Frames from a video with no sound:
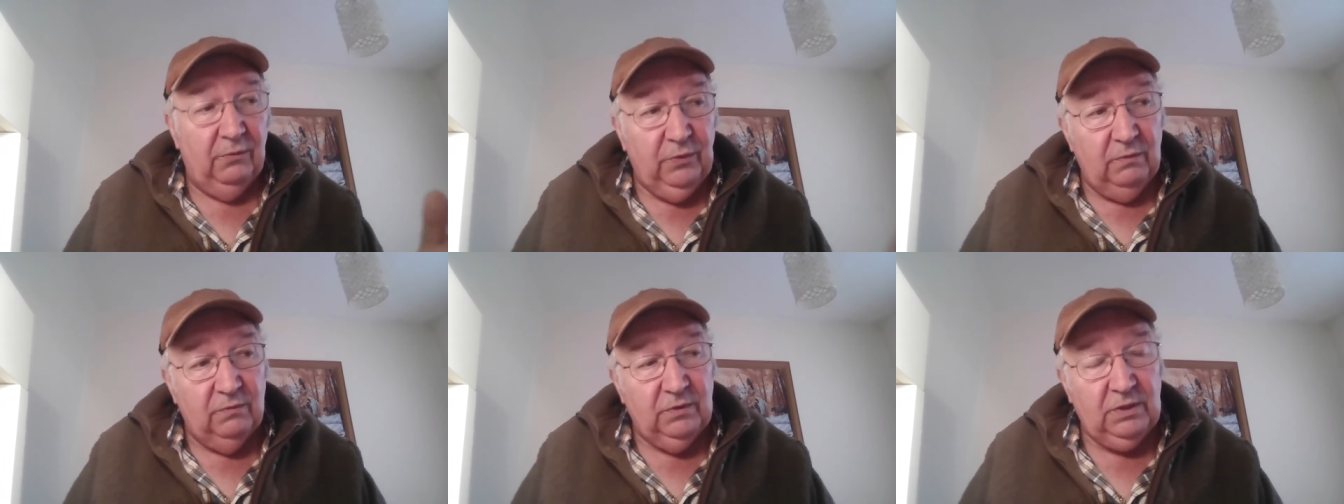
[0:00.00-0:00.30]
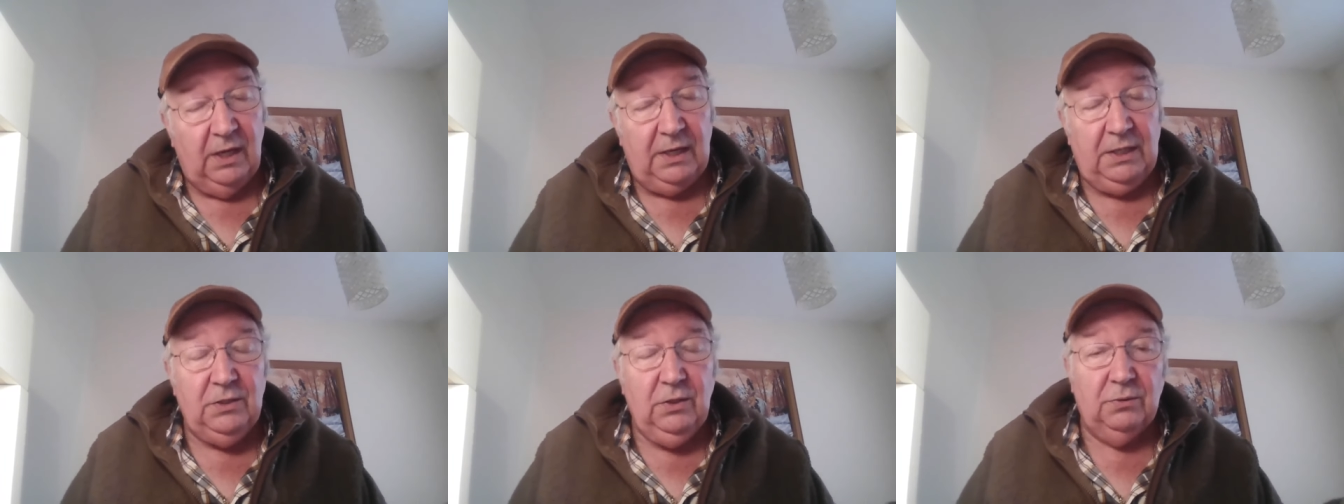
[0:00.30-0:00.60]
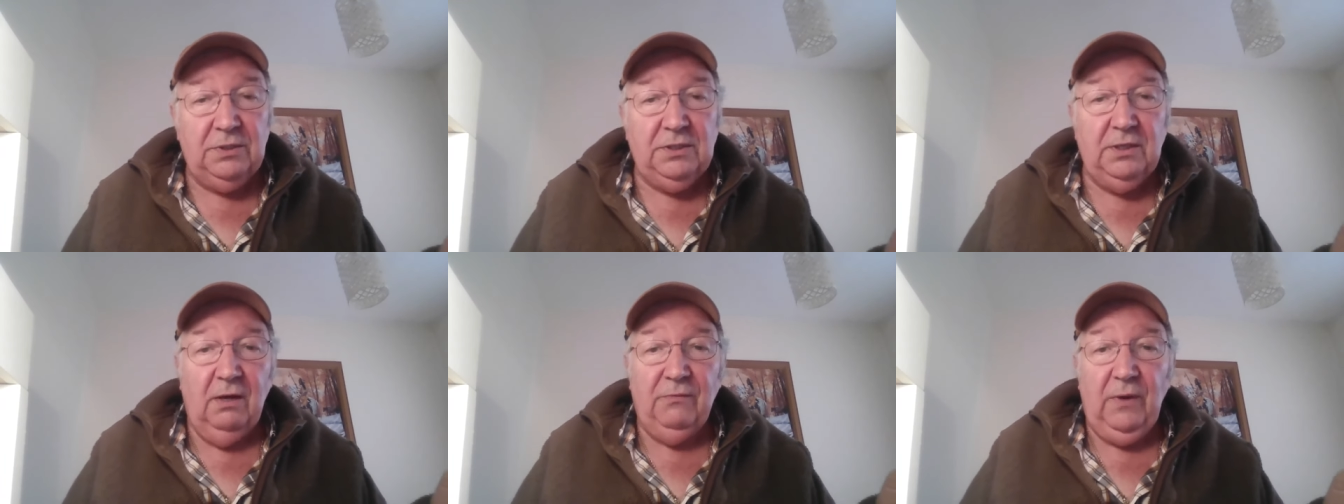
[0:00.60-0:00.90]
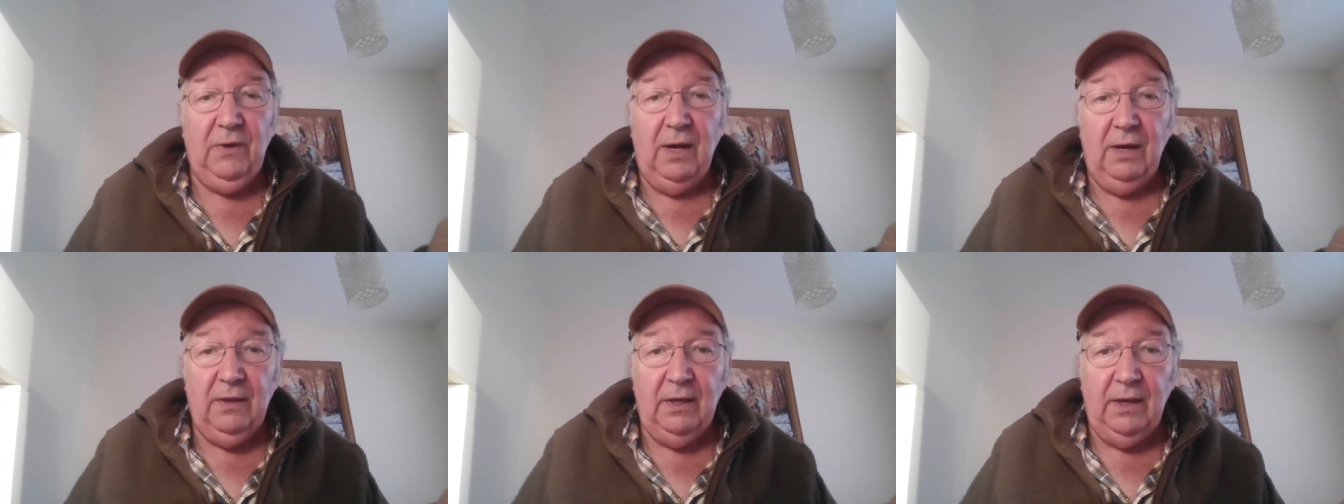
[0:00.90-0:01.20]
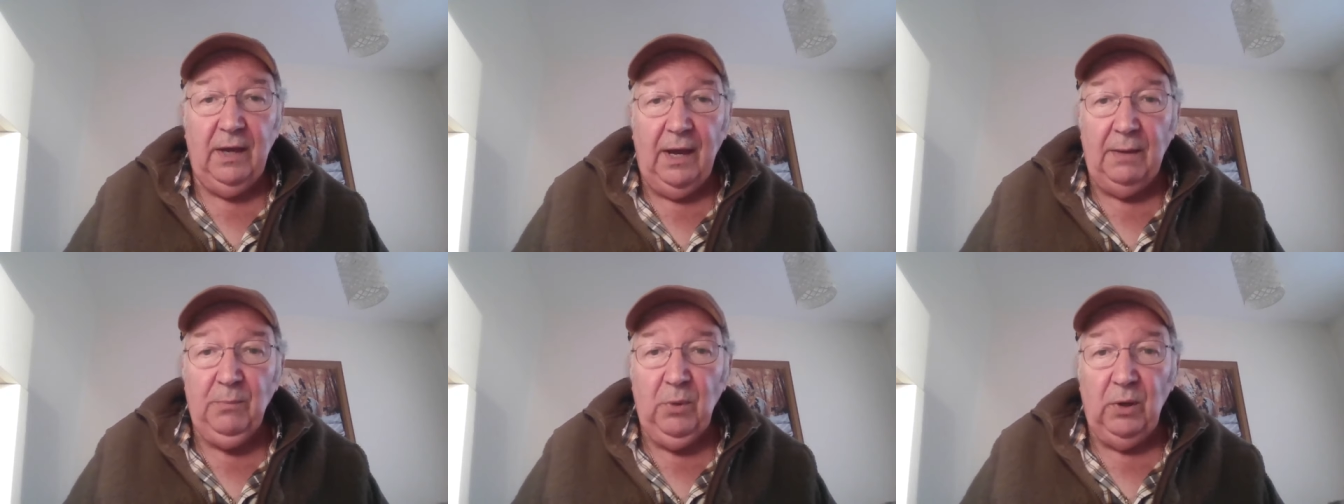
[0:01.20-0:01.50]
if you've taken yourself out of the
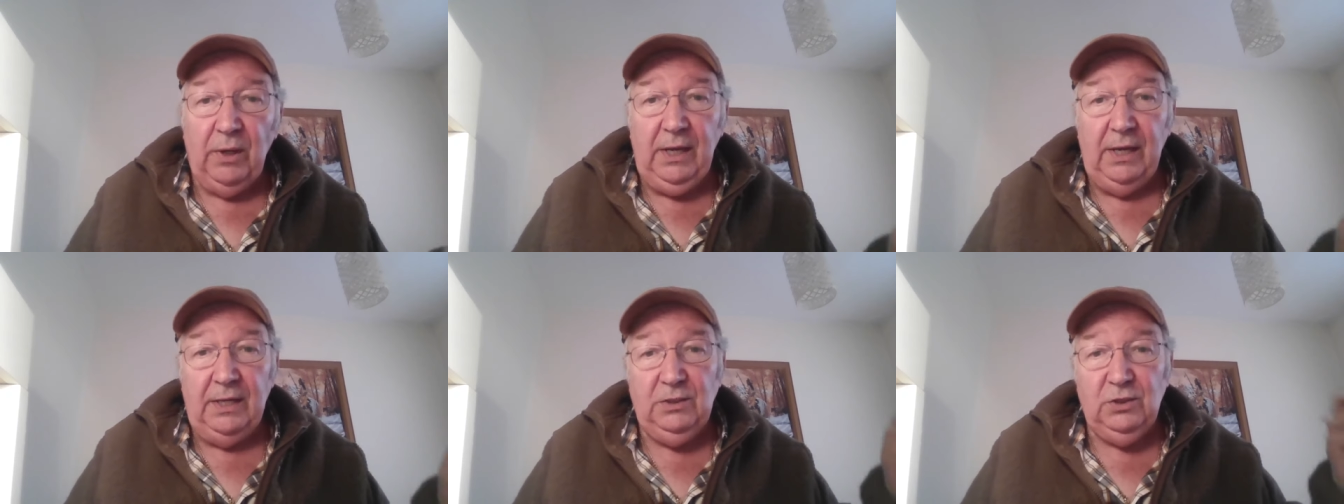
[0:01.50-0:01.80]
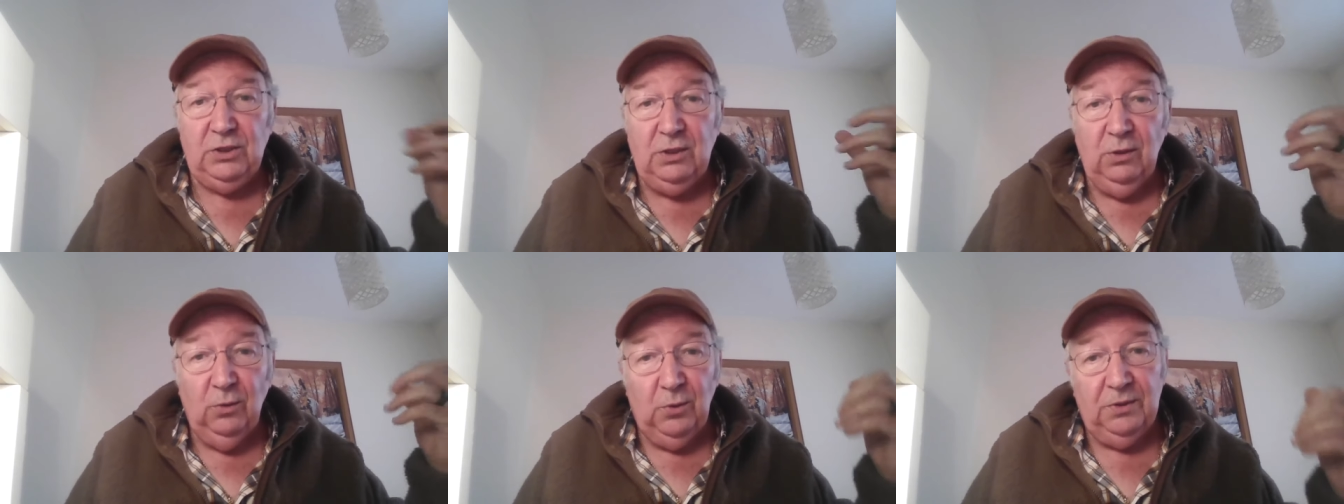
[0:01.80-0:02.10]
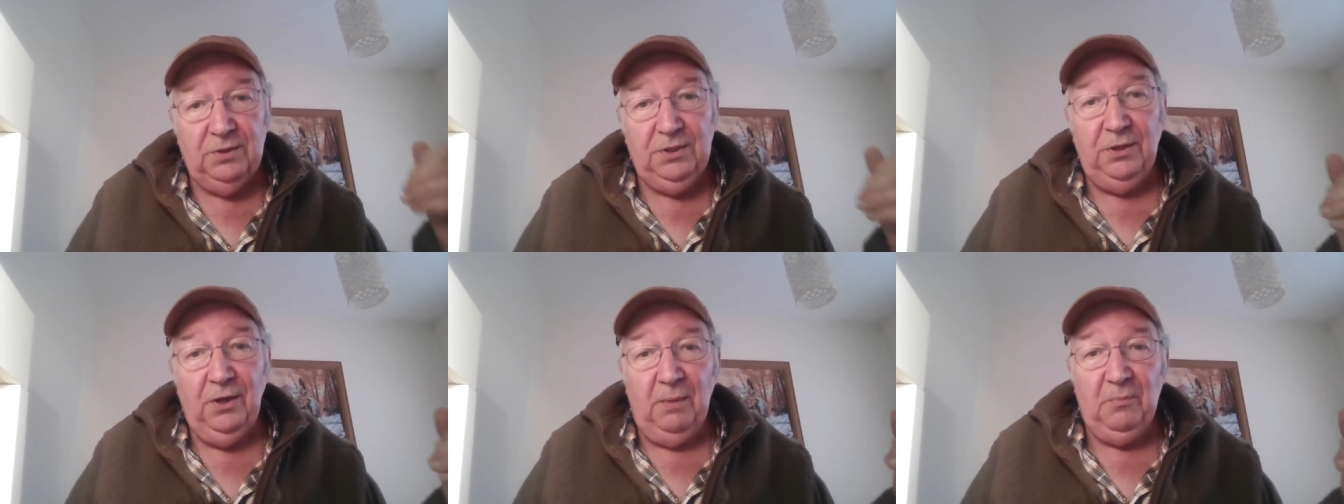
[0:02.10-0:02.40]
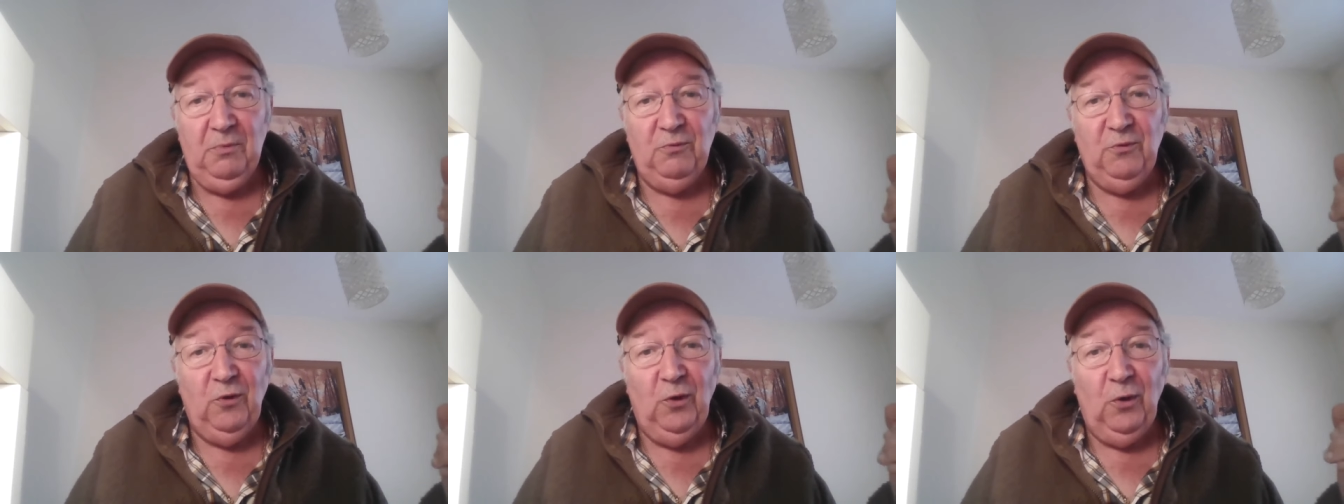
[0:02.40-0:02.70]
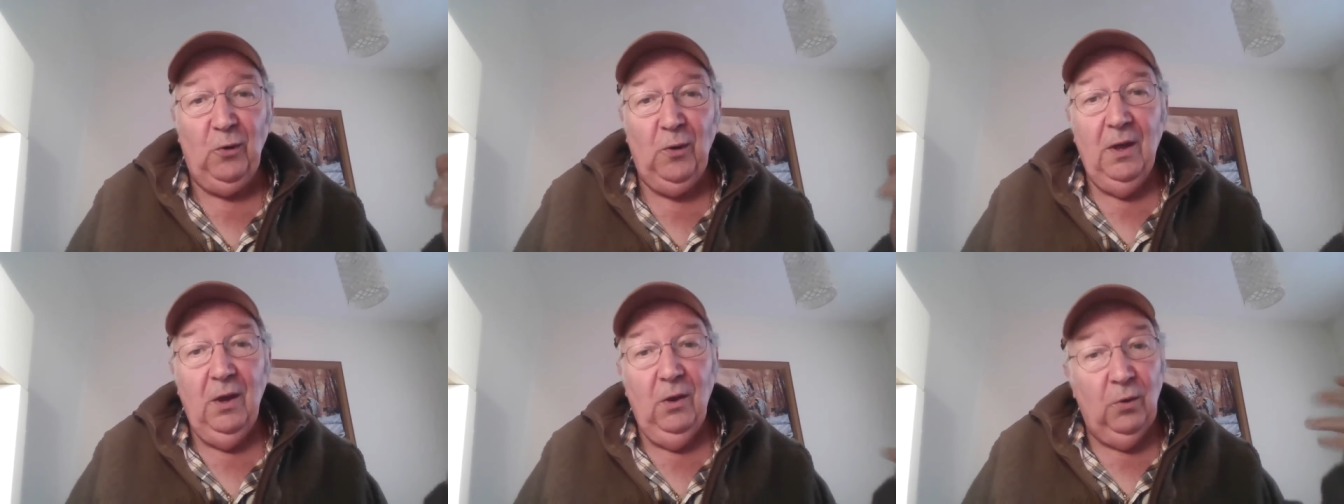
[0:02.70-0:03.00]
game by getting slaughtered the night
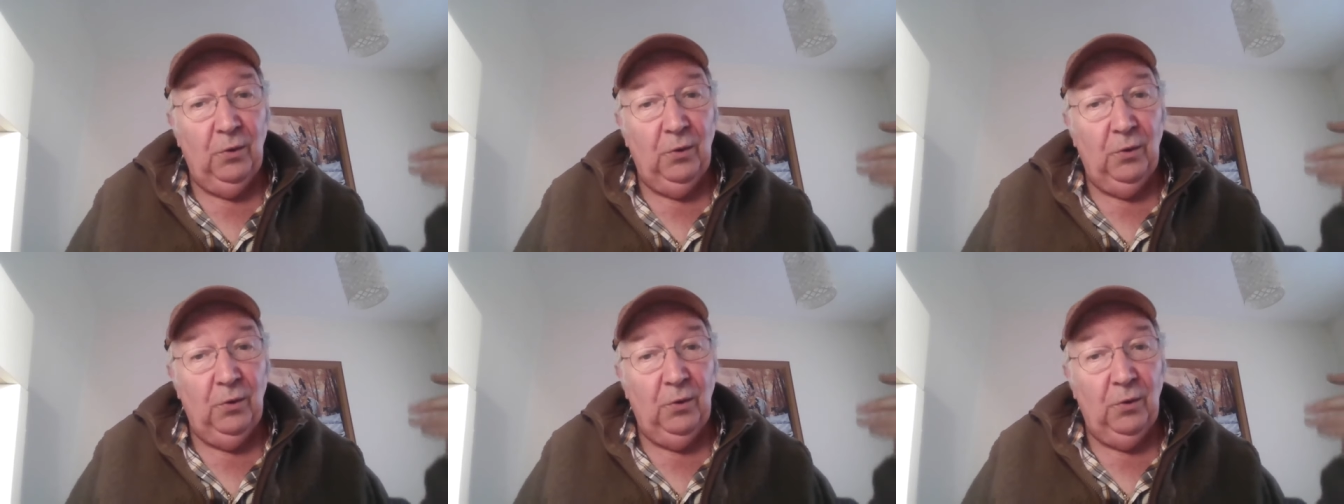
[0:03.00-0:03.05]
before